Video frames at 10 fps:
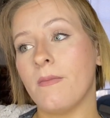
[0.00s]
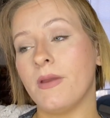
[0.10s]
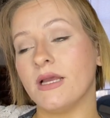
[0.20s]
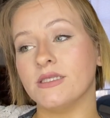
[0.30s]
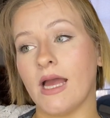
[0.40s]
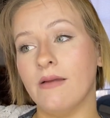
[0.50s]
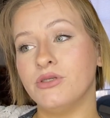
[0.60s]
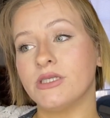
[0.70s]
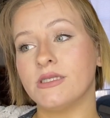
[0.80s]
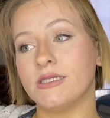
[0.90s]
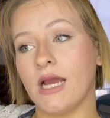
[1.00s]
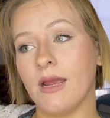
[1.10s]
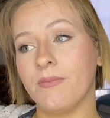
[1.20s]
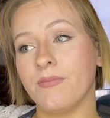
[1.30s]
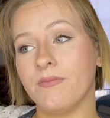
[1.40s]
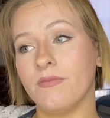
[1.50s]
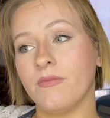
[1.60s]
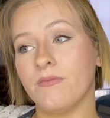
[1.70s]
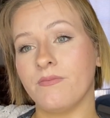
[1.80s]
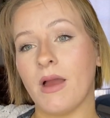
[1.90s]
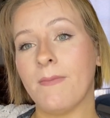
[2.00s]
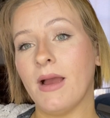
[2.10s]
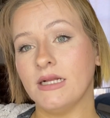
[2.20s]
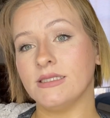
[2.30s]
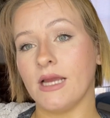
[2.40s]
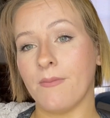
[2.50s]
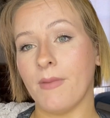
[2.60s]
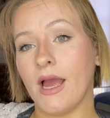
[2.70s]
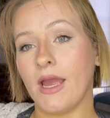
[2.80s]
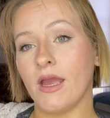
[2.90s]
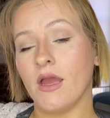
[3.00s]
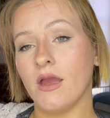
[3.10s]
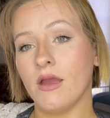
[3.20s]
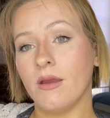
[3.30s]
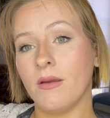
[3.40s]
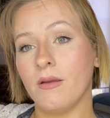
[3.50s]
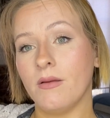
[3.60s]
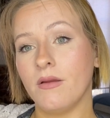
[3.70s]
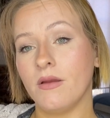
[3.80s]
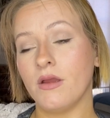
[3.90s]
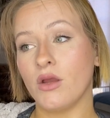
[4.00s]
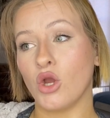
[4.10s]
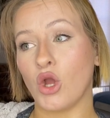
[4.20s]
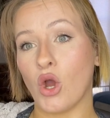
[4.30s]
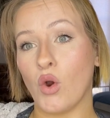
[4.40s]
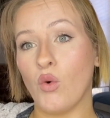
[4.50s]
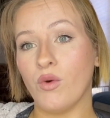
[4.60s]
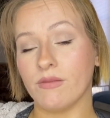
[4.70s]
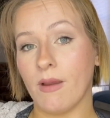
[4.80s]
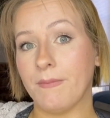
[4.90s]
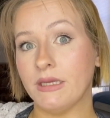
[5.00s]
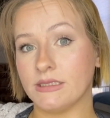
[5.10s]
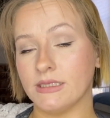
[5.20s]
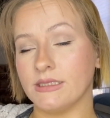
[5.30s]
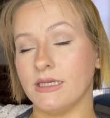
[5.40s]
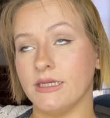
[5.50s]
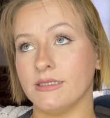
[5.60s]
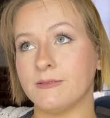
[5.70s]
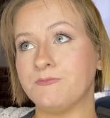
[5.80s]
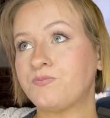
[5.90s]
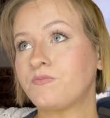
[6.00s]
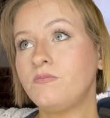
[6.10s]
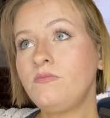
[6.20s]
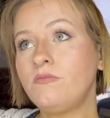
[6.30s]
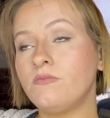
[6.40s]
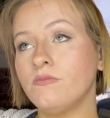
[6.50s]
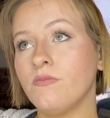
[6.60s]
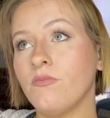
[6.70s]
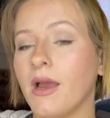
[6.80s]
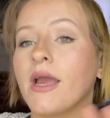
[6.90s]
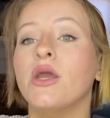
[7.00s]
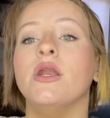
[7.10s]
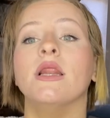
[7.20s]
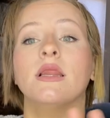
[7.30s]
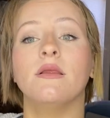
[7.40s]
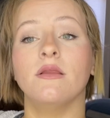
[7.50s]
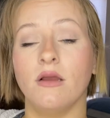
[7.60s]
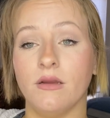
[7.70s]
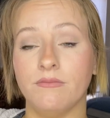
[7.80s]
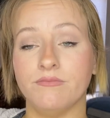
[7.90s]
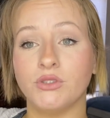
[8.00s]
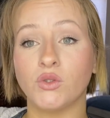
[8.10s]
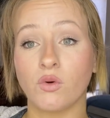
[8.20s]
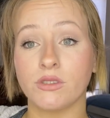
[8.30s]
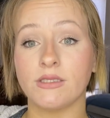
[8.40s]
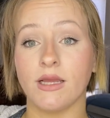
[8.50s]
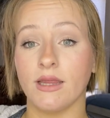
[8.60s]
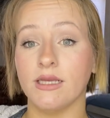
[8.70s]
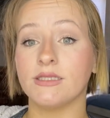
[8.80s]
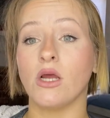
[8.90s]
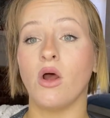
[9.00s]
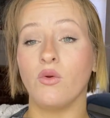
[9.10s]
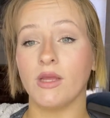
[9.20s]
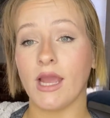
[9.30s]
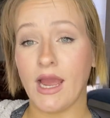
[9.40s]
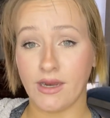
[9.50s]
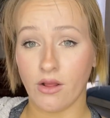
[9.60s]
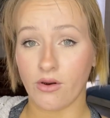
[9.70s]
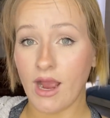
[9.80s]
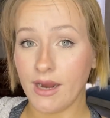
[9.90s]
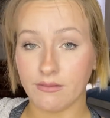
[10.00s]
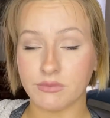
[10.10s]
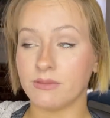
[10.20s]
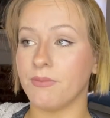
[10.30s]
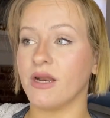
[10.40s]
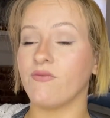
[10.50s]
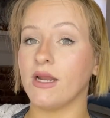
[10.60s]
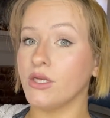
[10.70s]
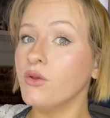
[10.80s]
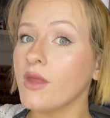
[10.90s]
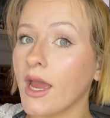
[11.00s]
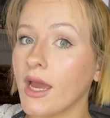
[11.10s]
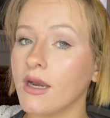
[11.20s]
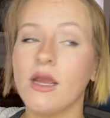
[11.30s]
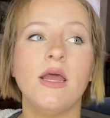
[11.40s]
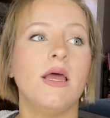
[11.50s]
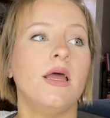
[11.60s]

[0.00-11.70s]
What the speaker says: because I'm just the type, my mindset, my goal with my business is I could source and list only high dollar items, but if I do that,